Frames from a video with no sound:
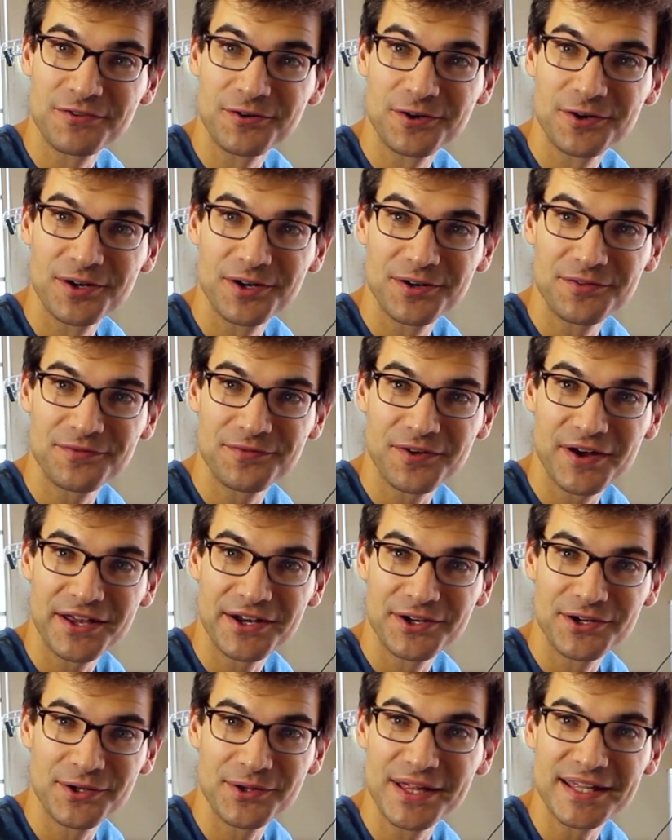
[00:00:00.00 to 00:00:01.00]
for I
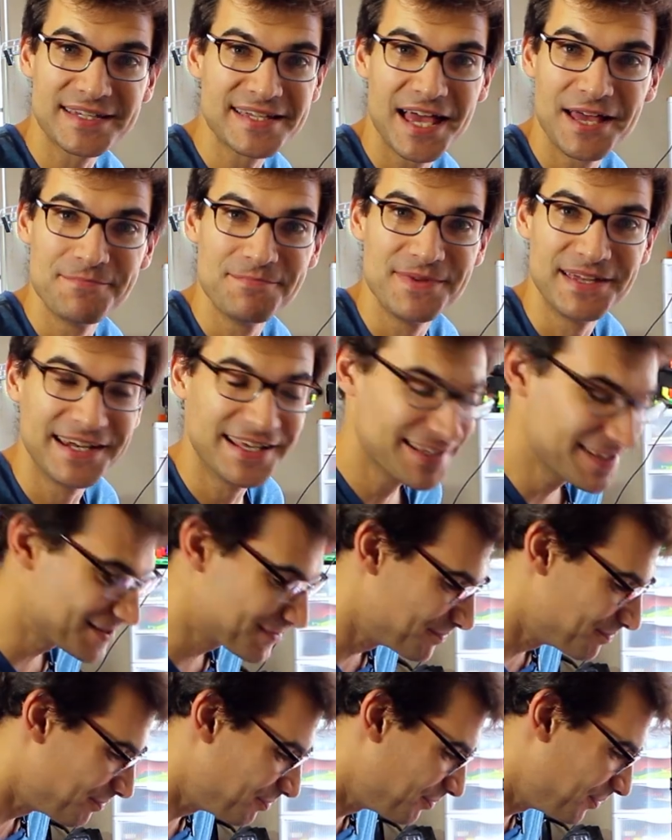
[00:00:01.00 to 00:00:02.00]
don't know, like 10
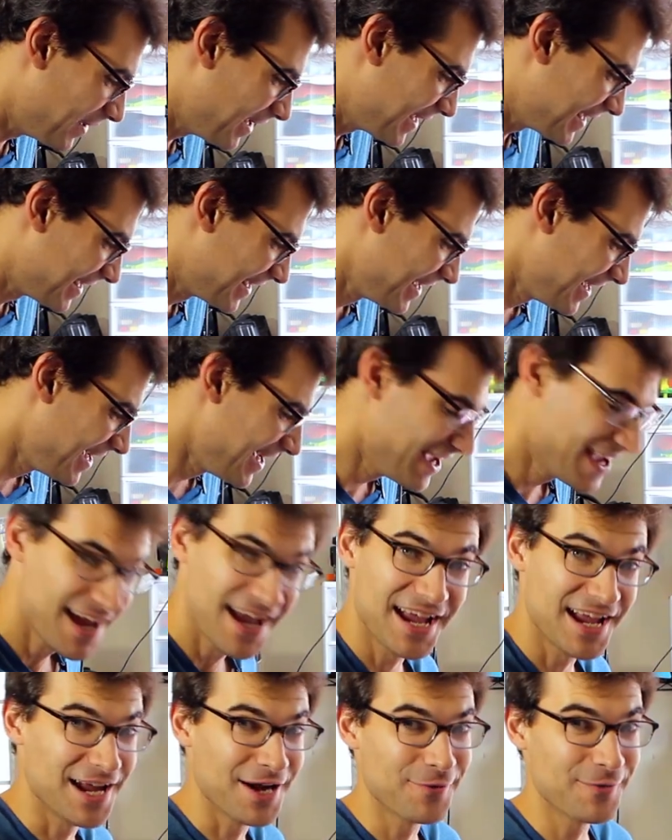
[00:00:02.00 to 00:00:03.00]
minutes, but
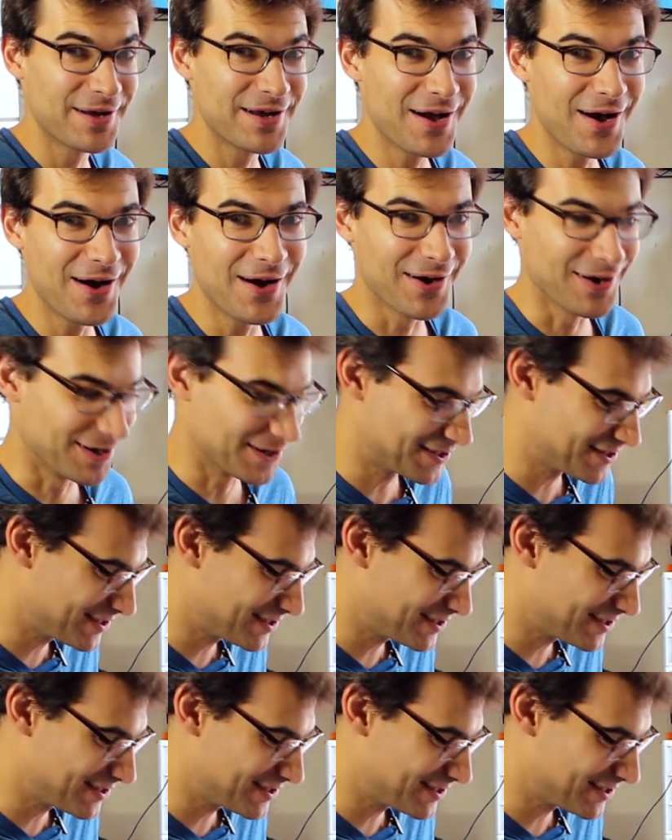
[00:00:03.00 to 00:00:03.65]
here we are.